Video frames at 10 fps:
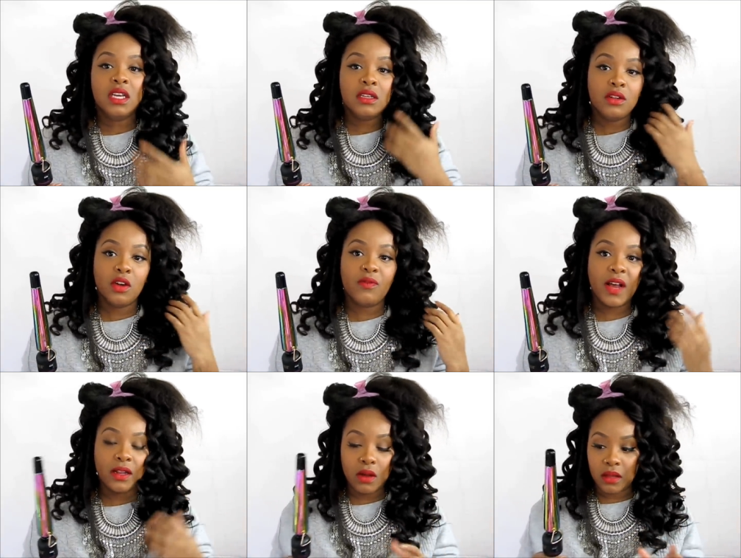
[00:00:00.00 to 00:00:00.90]
you know,
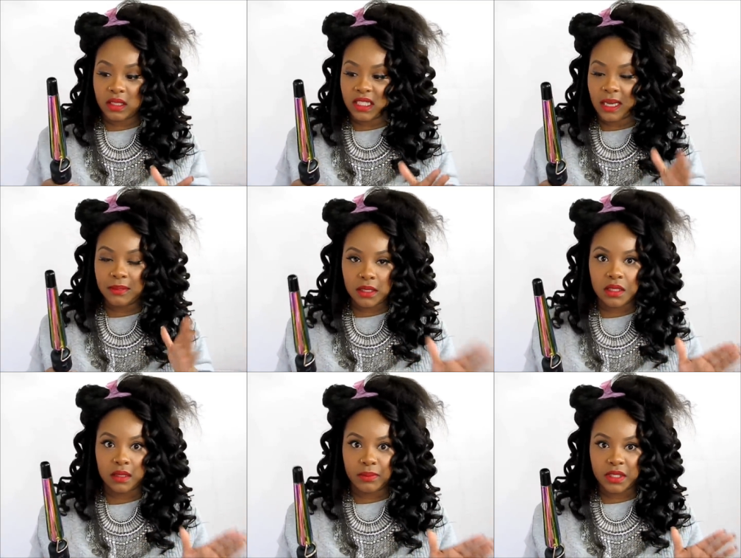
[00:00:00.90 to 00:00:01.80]
follow all the steps
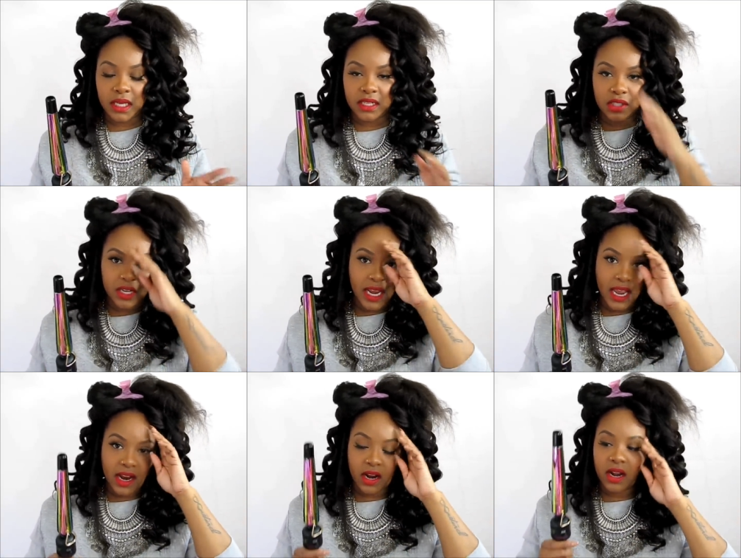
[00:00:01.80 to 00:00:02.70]
to protect your
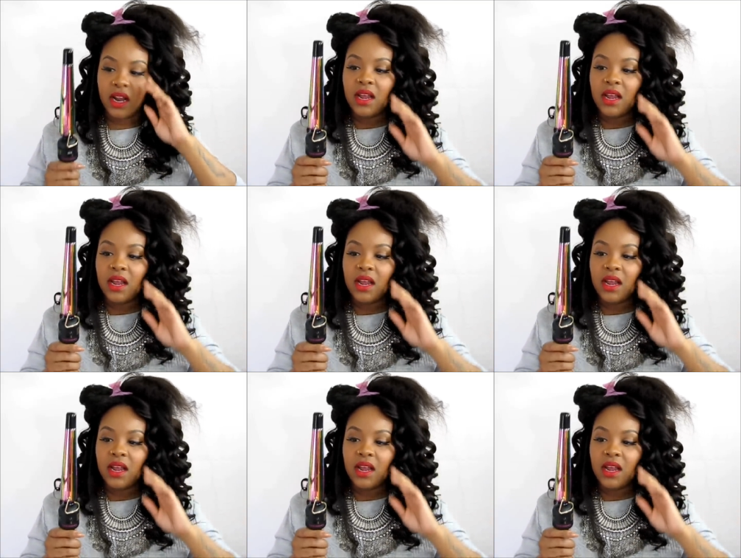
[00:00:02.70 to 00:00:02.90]
hair.